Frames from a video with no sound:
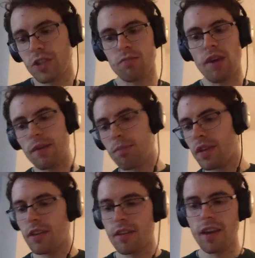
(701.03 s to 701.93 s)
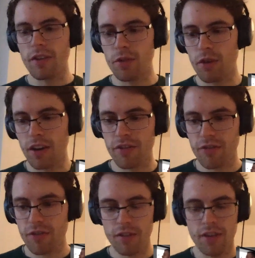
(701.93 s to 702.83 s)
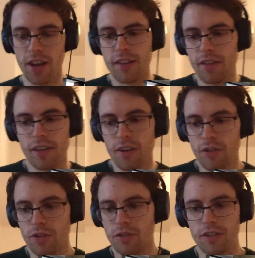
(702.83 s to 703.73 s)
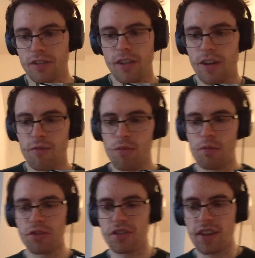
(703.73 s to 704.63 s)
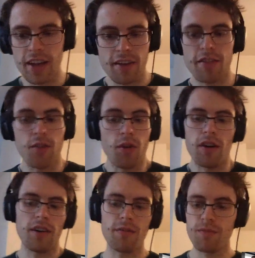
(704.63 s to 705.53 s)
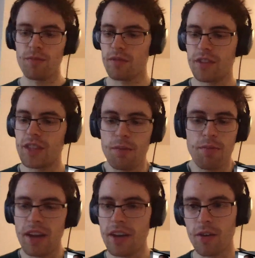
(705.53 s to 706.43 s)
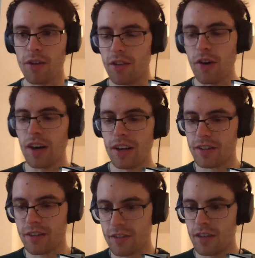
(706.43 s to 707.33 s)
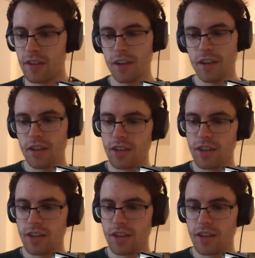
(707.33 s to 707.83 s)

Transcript: might be, you have, like the current user doesn't have permission X, or depending on your access checking,